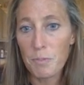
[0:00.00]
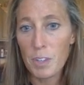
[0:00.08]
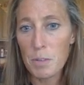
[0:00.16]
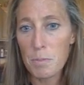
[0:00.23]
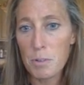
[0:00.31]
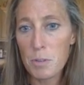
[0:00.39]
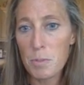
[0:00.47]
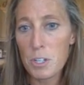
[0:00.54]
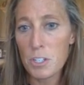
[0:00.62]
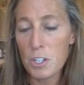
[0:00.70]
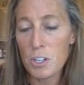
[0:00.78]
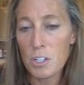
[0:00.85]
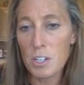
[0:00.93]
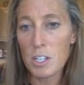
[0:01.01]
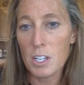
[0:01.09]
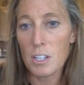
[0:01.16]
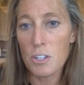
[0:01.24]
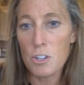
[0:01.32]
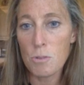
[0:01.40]
it
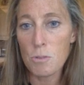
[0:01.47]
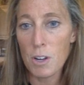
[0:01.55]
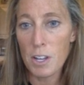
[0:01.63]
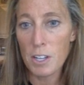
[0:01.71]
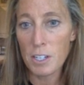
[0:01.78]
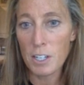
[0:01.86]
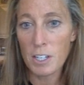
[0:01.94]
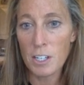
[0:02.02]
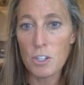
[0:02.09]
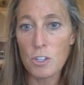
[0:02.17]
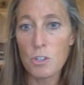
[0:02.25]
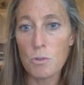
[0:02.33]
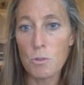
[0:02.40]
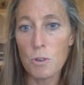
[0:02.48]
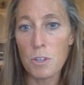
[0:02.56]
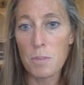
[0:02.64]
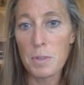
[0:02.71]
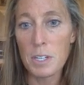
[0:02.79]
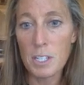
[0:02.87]
can shred and kind of destroy
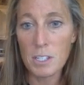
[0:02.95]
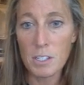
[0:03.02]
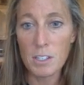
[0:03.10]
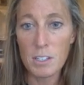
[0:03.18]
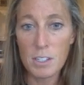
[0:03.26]
the meniscus.